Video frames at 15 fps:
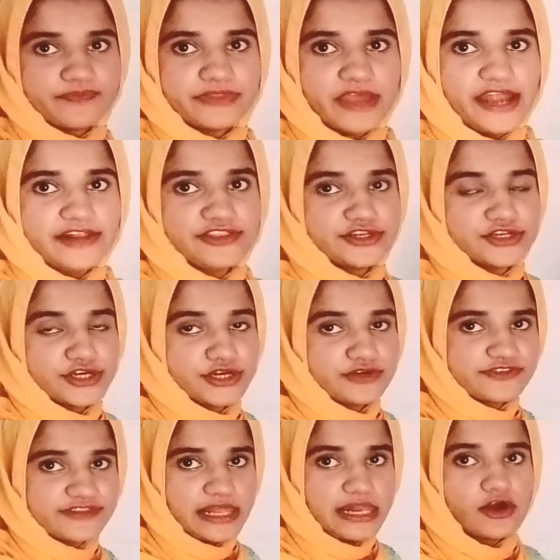at the nerve
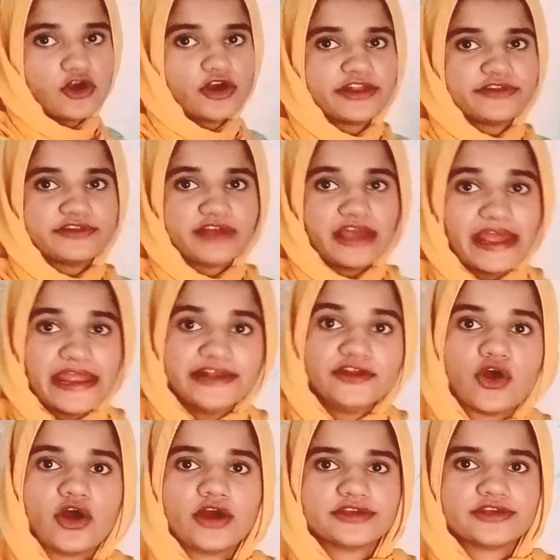cell or end
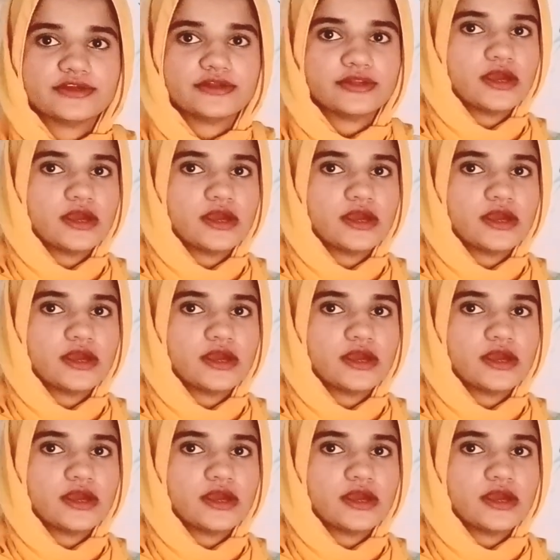organ,